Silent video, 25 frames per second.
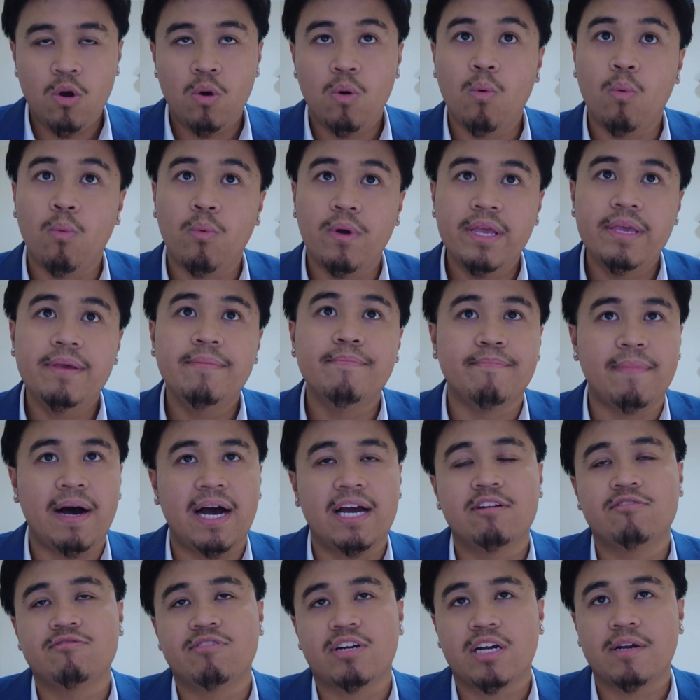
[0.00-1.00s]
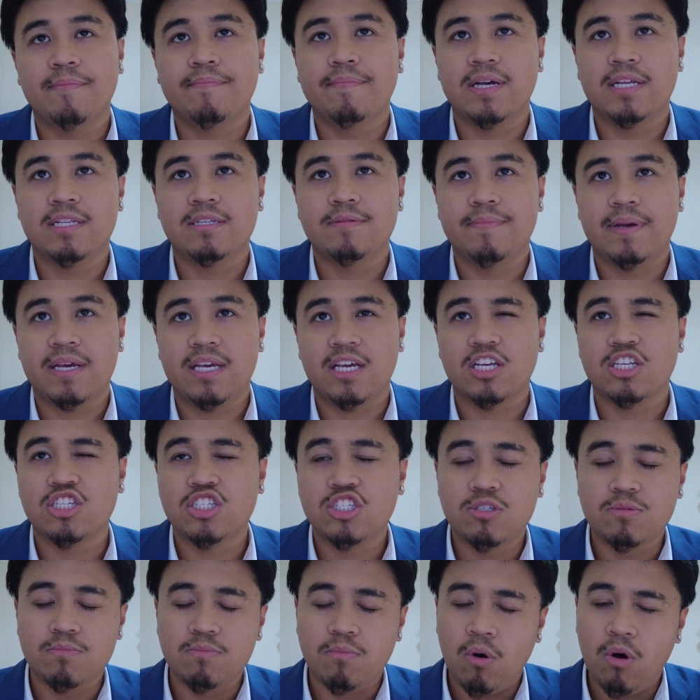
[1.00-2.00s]
We might recommend making
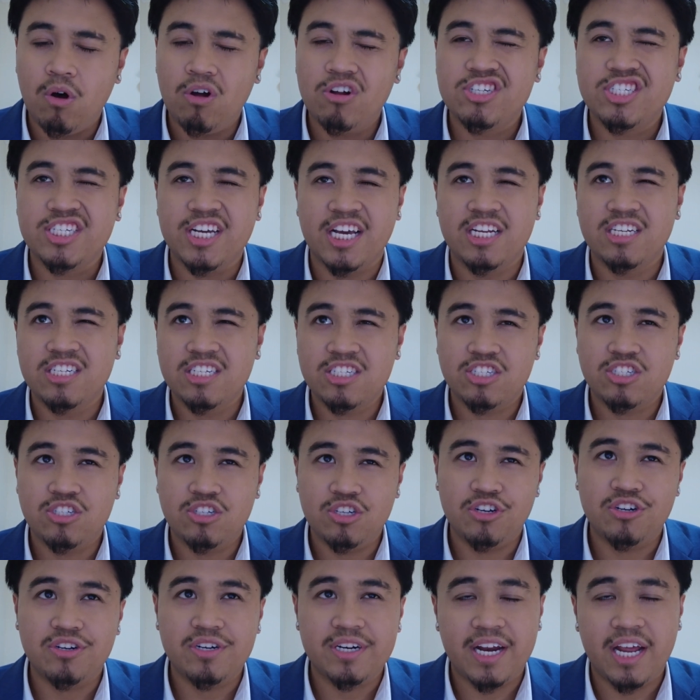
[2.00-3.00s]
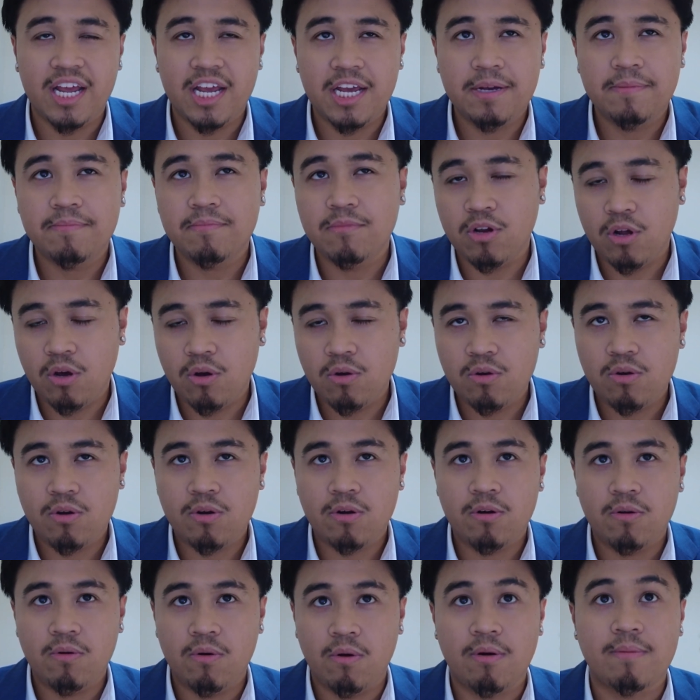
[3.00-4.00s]
small changes to your name,
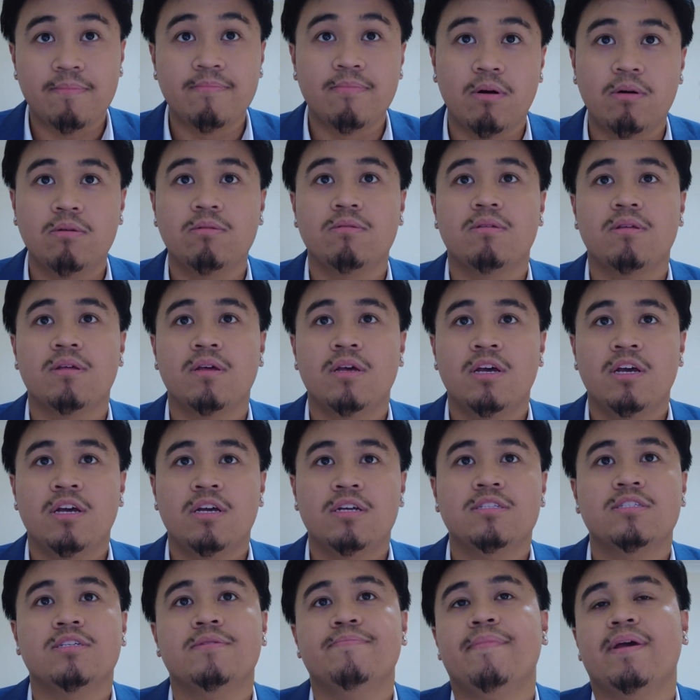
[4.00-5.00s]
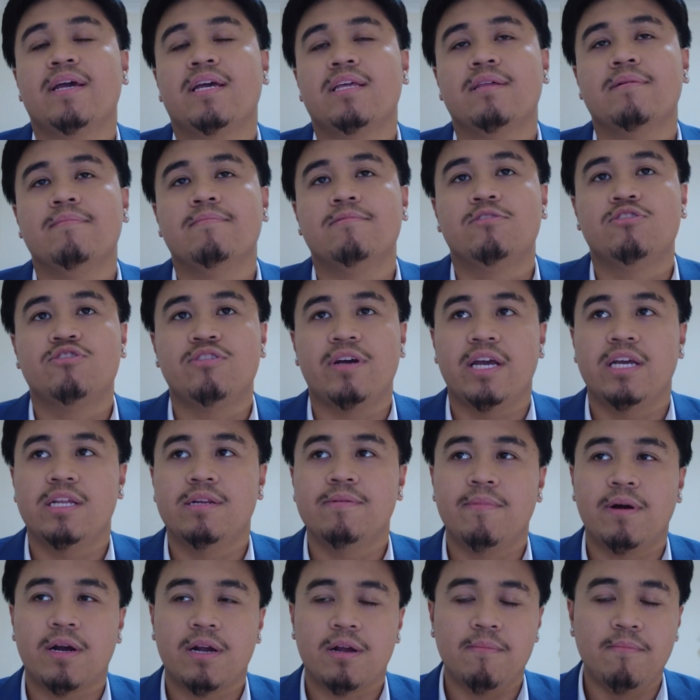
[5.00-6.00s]
logo, or both to make the
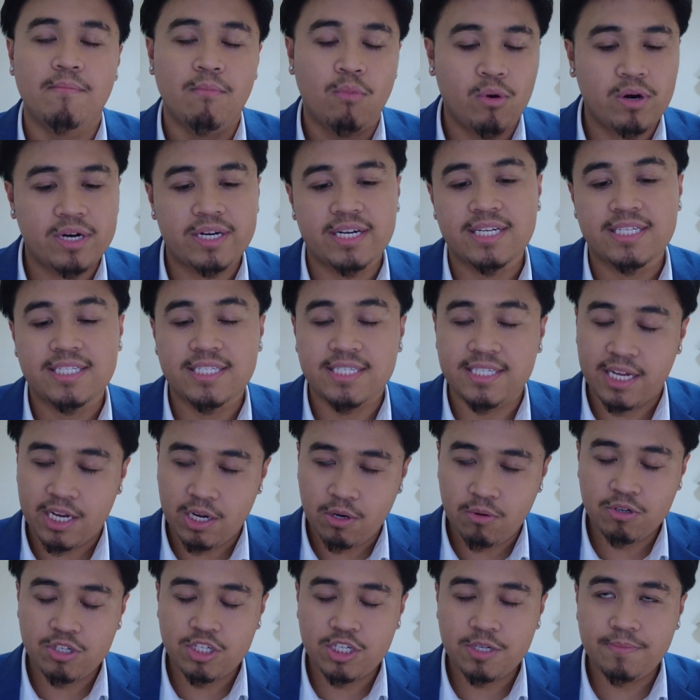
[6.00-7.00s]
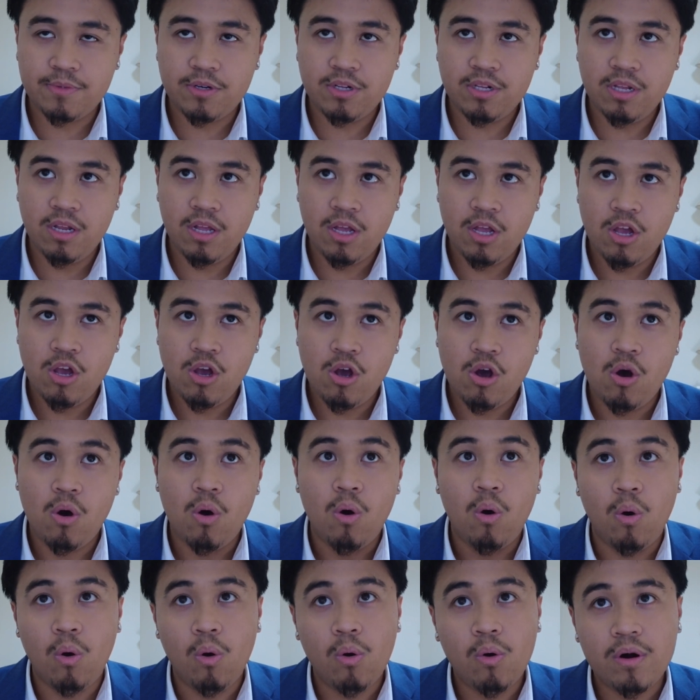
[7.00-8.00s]
trademark more distinguishable,
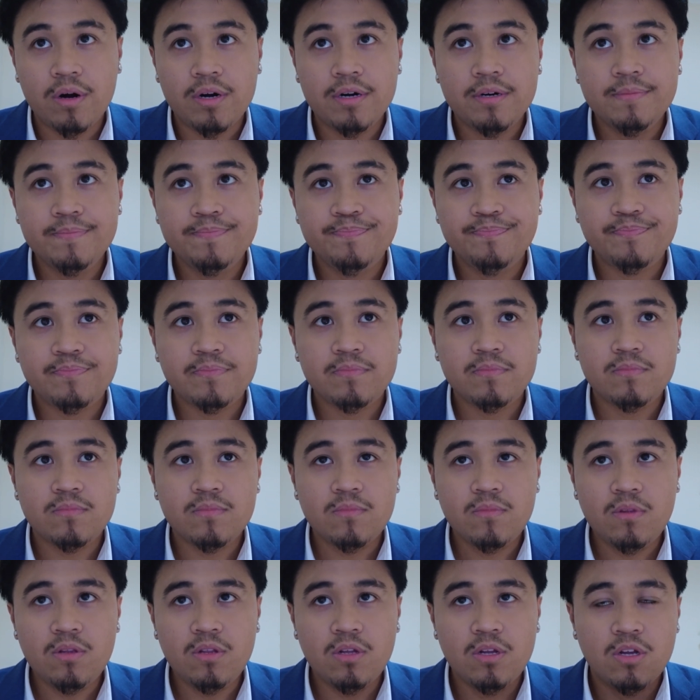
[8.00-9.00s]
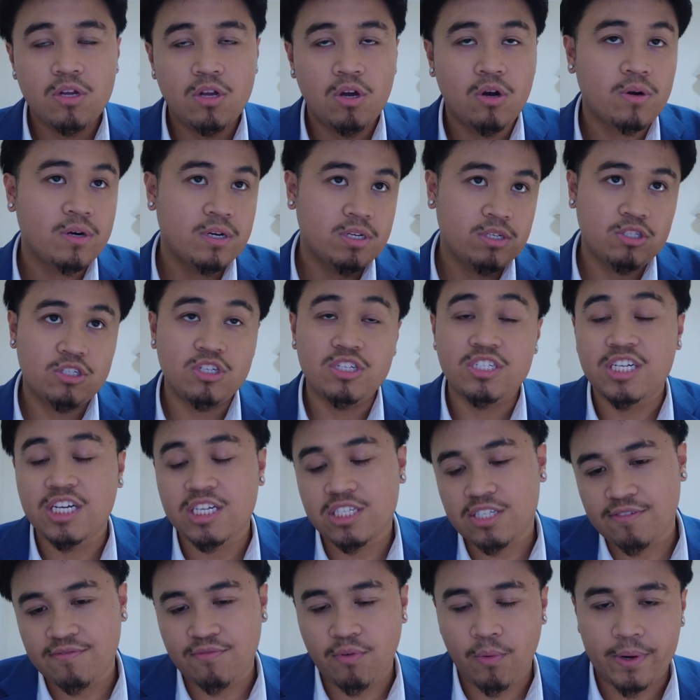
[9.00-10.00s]
or to
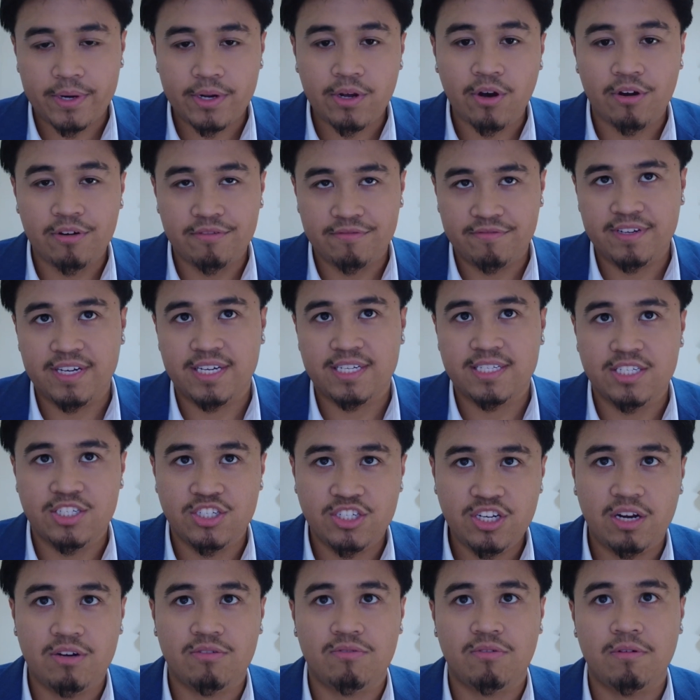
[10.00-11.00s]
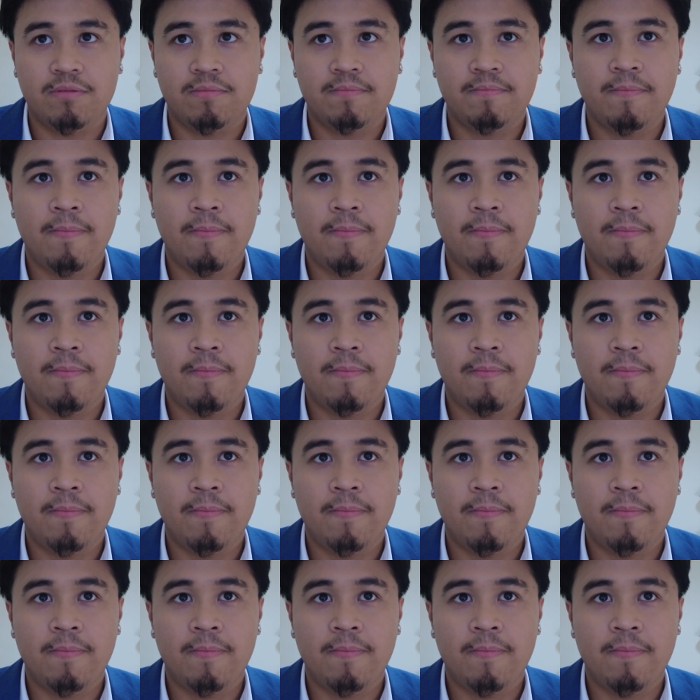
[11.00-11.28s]
just avoid conflict in general.